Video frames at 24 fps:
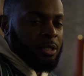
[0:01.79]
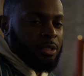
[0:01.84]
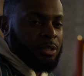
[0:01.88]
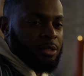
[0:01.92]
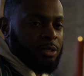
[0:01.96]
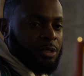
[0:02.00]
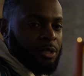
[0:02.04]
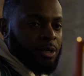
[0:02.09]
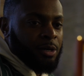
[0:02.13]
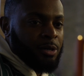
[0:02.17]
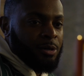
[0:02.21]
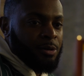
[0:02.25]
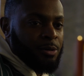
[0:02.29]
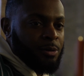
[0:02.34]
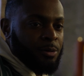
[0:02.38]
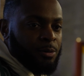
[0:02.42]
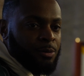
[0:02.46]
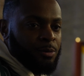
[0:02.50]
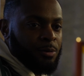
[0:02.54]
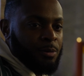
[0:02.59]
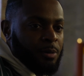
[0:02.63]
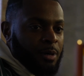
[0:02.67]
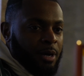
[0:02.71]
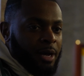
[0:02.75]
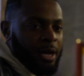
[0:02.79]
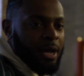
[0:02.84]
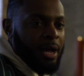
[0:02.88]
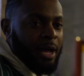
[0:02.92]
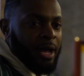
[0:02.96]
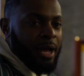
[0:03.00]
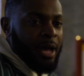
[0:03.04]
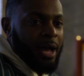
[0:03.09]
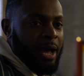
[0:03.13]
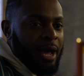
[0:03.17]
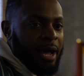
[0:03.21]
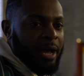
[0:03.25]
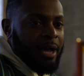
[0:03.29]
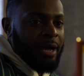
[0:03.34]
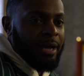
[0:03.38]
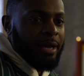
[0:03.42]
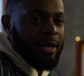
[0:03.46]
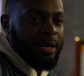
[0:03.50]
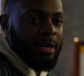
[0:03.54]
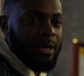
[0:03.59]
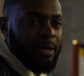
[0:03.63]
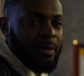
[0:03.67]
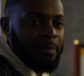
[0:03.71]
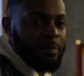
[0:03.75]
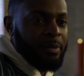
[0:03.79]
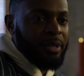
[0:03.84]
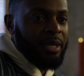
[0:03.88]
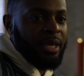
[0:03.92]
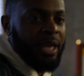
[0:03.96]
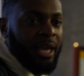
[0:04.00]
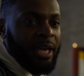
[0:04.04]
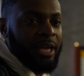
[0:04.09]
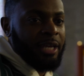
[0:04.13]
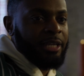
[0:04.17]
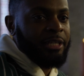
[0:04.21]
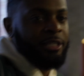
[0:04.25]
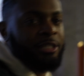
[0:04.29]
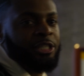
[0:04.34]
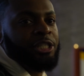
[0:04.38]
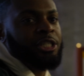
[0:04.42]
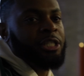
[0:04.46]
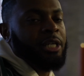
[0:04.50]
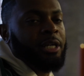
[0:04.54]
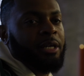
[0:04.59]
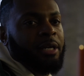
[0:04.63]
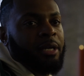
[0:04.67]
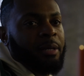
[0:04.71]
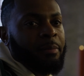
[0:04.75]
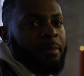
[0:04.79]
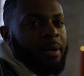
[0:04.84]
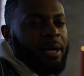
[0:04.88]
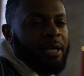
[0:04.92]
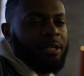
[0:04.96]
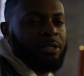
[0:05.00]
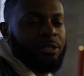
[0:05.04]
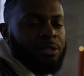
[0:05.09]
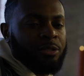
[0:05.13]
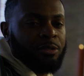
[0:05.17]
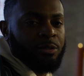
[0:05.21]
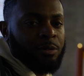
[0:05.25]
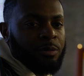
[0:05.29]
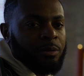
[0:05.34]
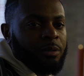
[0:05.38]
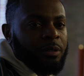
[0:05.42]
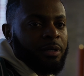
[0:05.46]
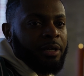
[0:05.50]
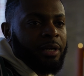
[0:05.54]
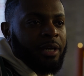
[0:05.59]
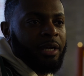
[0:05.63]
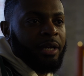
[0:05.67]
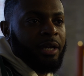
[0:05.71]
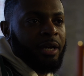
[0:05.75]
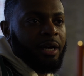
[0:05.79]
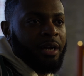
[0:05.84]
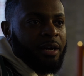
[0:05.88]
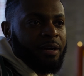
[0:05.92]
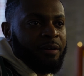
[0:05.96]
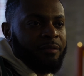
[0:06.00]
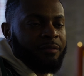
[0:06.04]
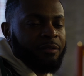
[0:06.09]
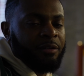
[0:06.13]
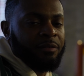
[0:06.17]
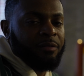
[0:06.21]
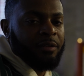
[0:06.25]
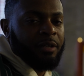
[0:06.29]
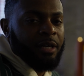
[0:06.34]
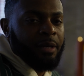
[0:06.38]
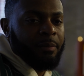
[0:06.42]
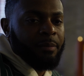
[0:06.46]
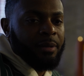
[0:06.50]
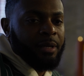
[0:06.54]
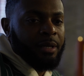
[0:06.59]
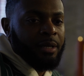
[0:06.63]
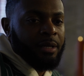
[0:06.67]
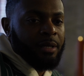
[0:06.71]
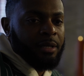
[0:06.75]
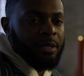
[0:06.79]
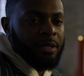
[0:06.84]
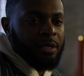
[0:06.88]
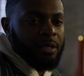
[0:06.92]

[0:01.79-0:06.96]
So I began sharing my story of overcoming